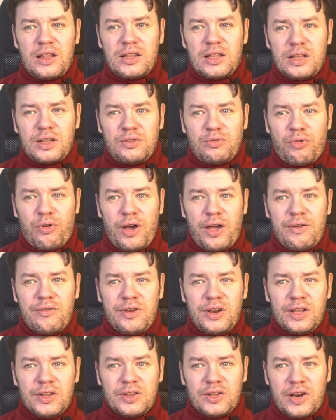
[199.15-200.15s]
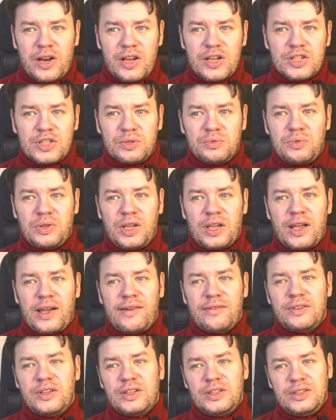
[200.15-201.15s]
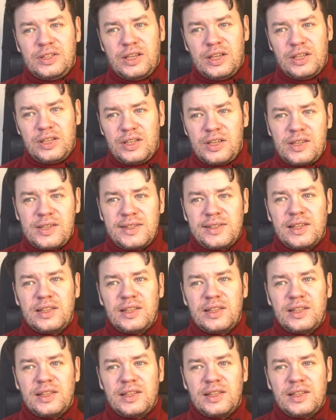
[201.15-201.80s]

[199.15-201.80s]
that for every interaction we have the DIDs,